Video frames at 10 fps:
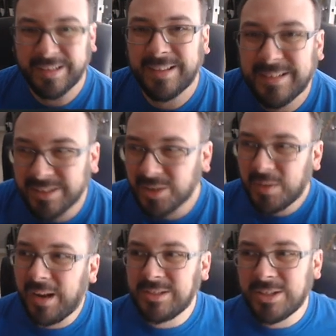You know
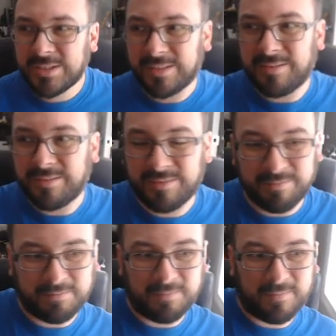what? I just
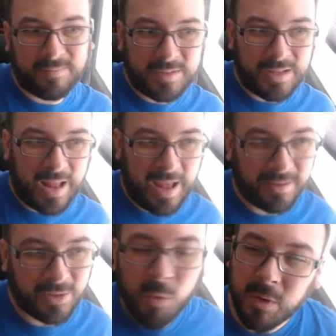
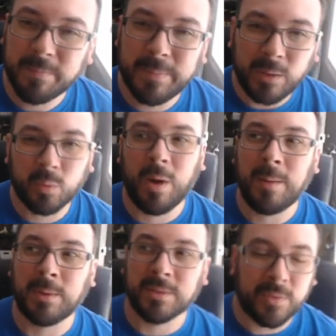don't want to build
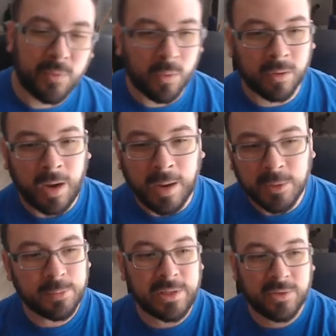rebels for
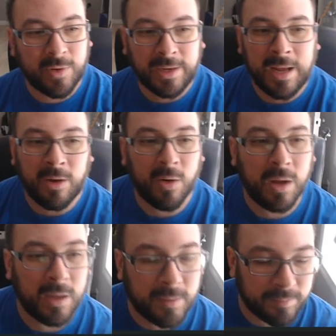hyperspace right now.
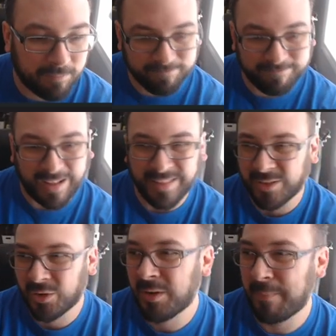I think
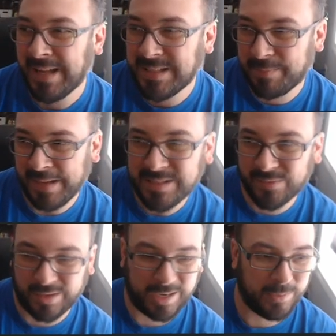they're in a bad space
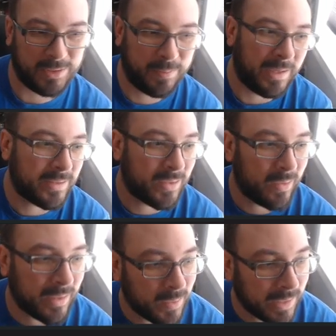for hyperspace, so
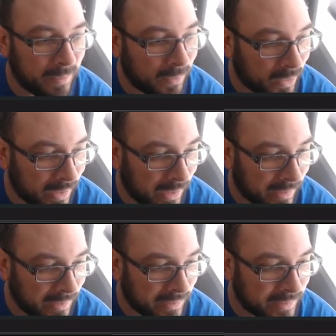that's why I keep on looking at
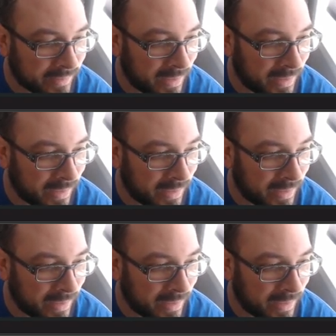these